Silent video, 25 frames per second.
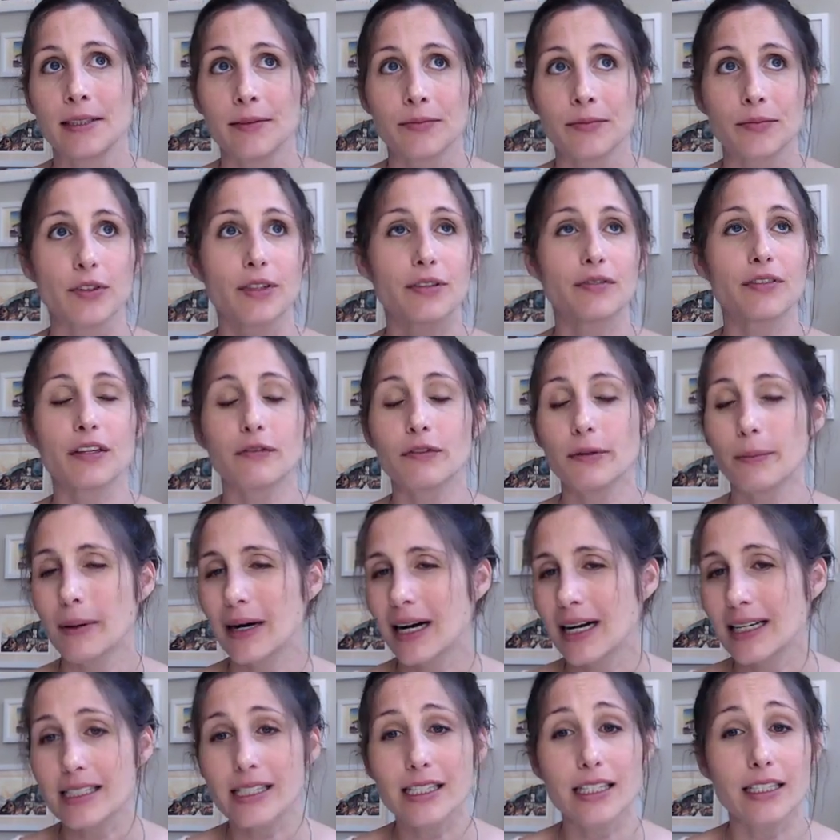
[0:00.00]
your favorite
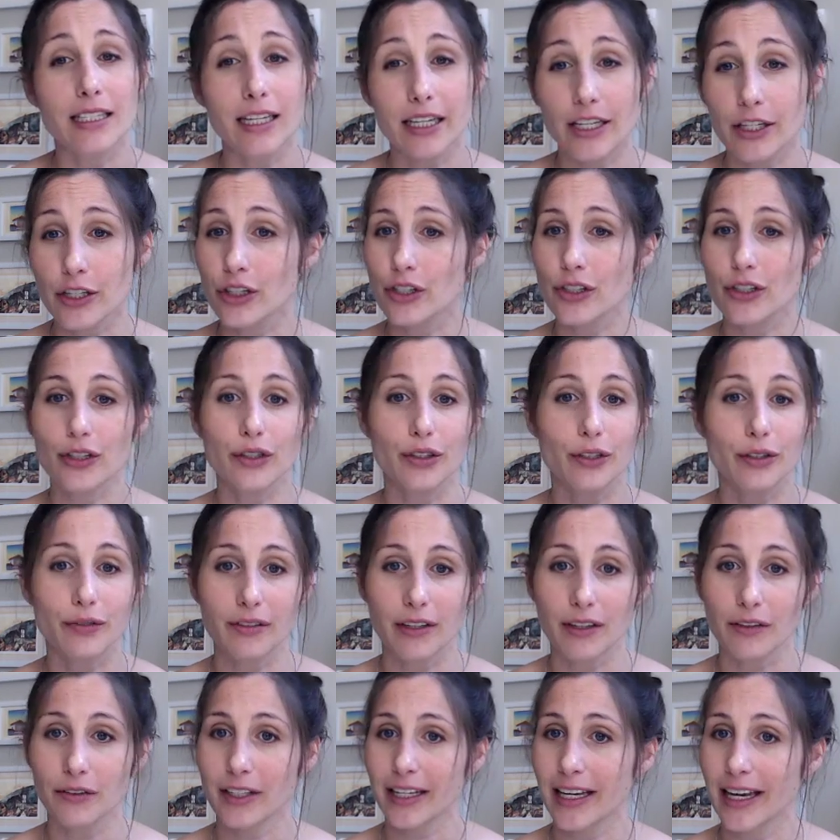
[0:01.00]
pasta dish, your
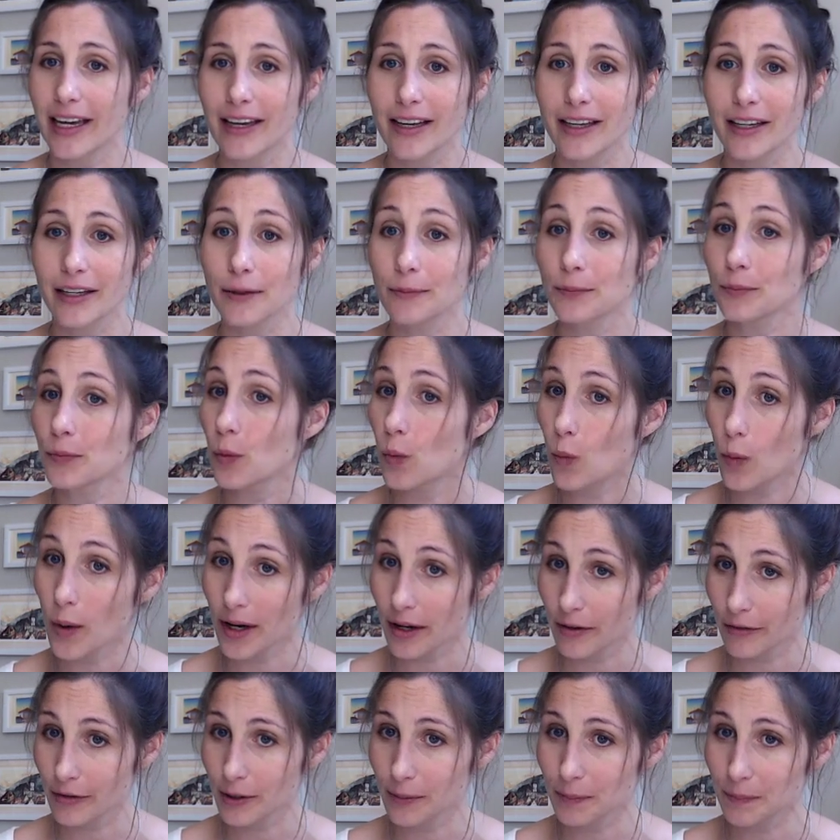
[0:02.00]
favorite cake,
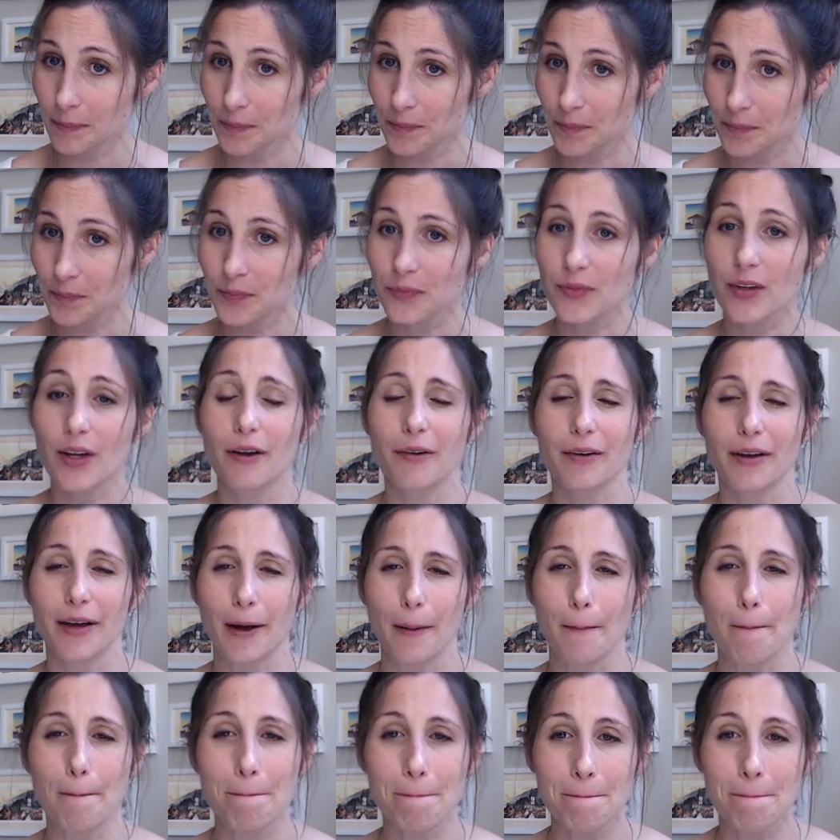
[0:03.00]
whatever. Okay.
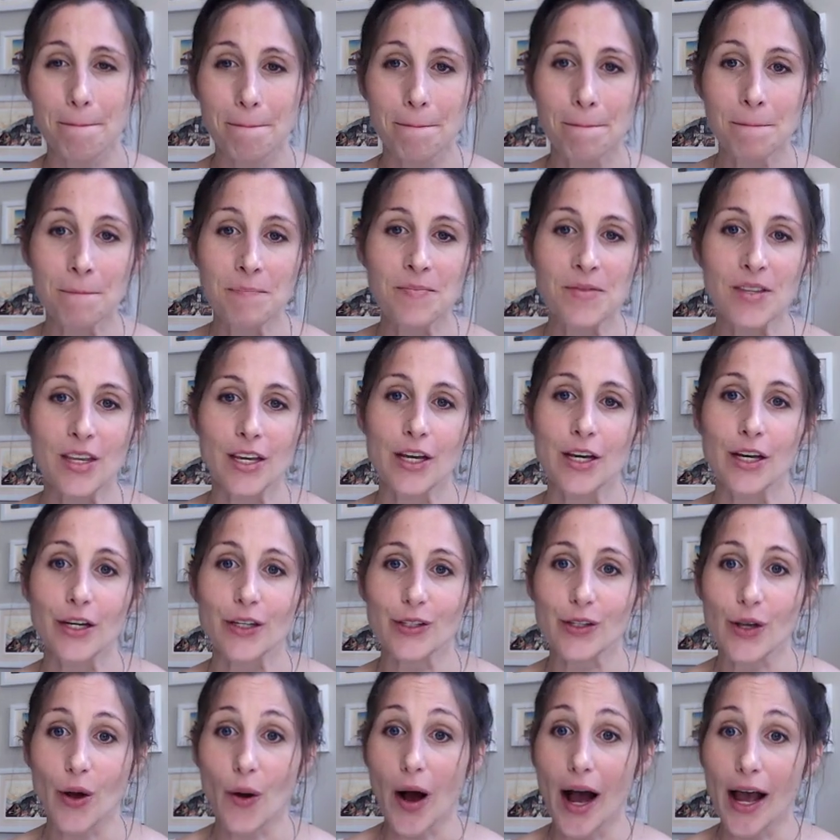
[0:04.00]

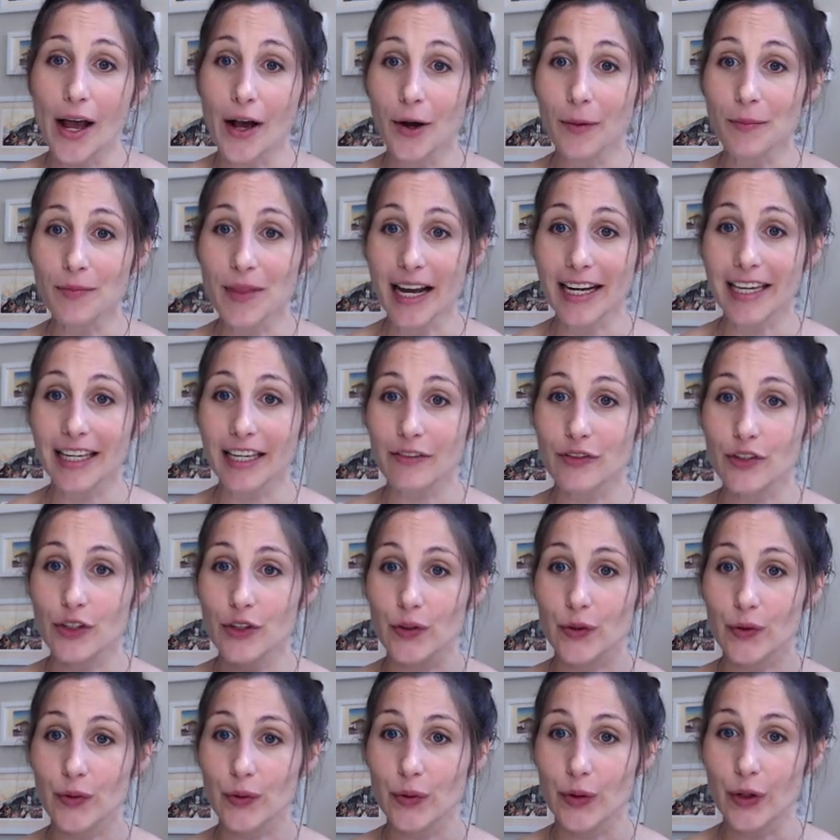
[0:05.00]
So I hope that gives
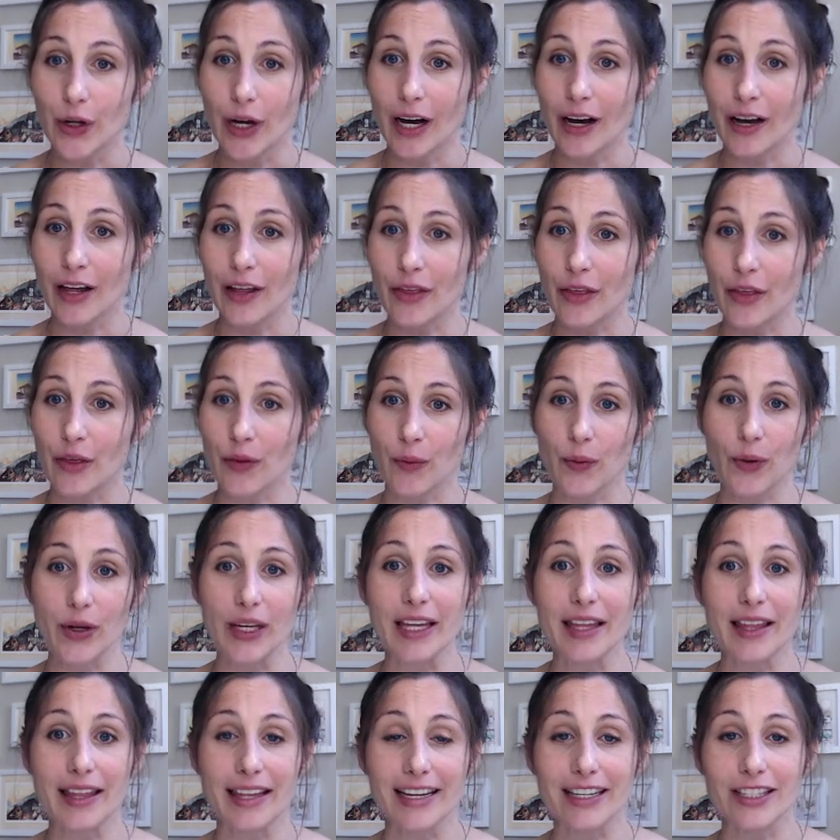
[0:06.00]
you
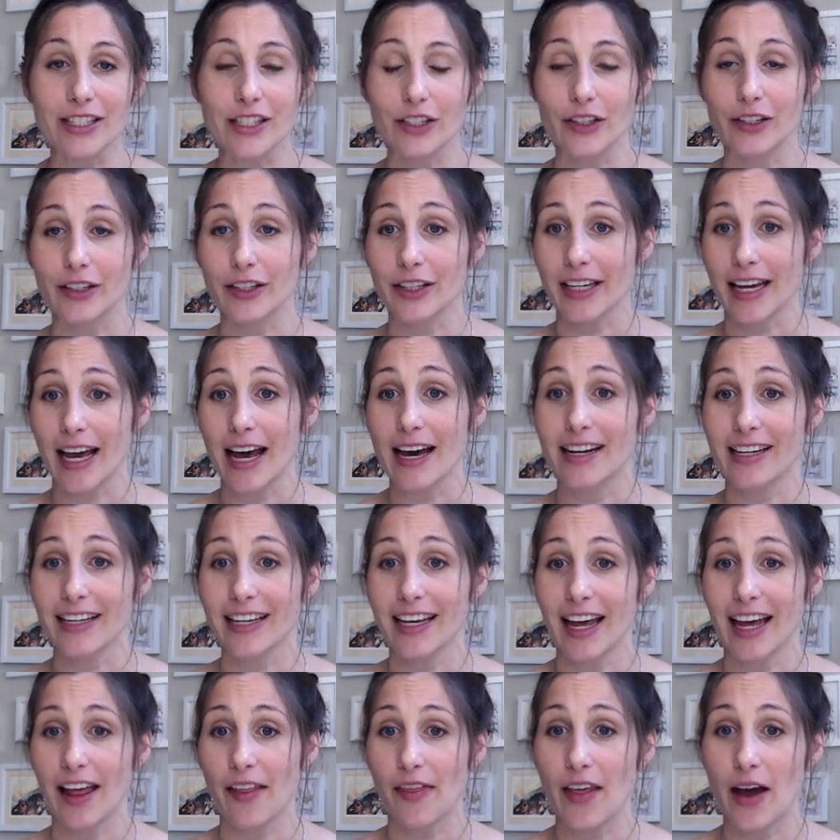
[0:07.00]
three things to look at.
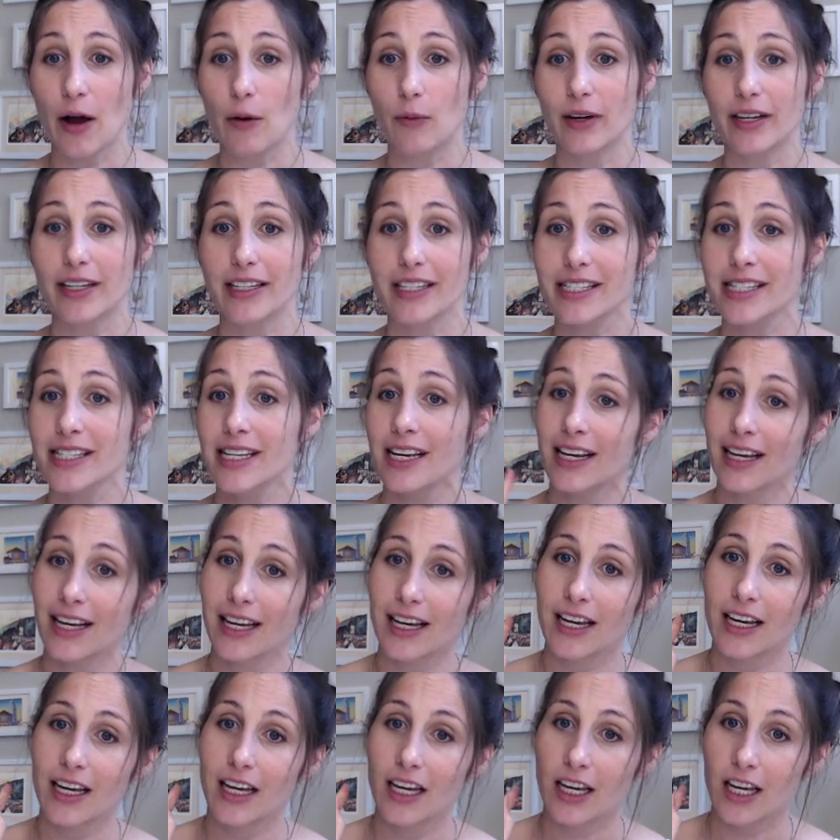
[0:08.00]
Again, that was
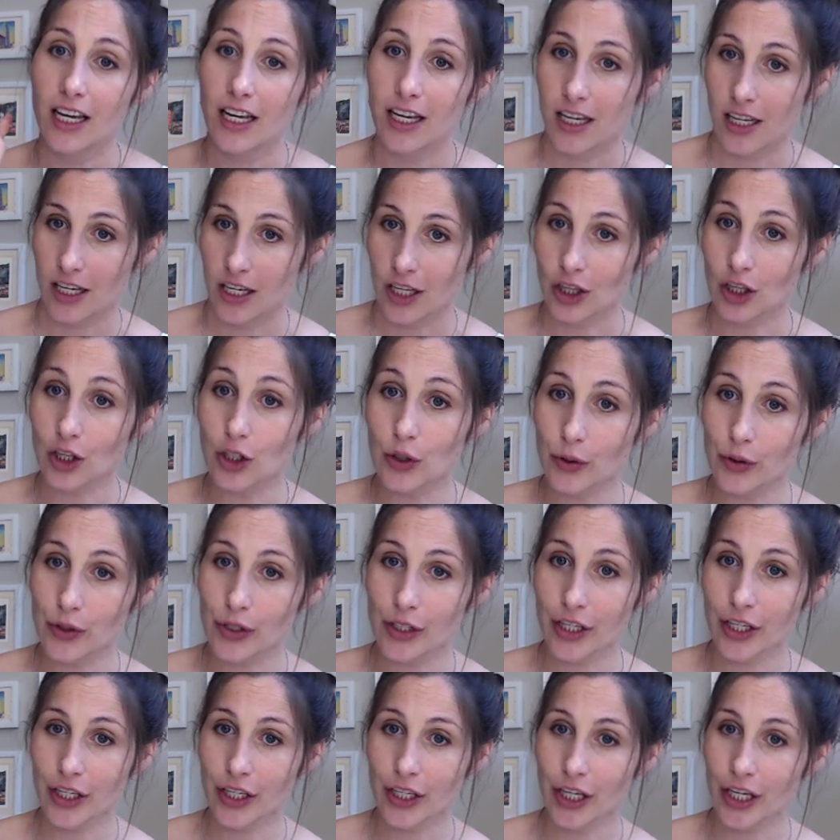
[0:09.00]

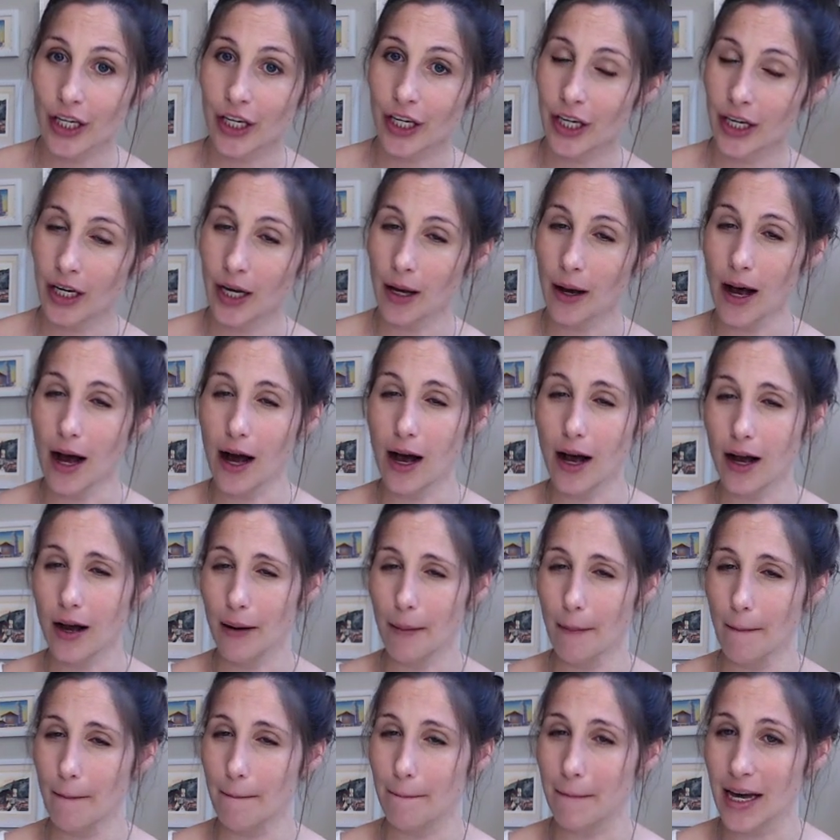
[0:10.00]
losing
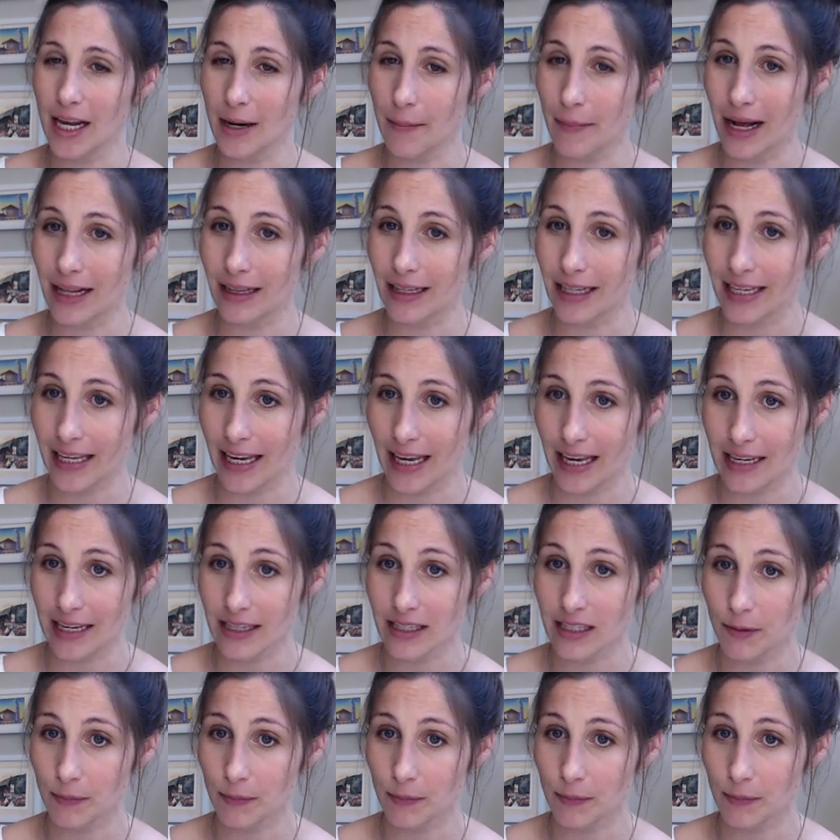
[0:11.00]
metabolic gains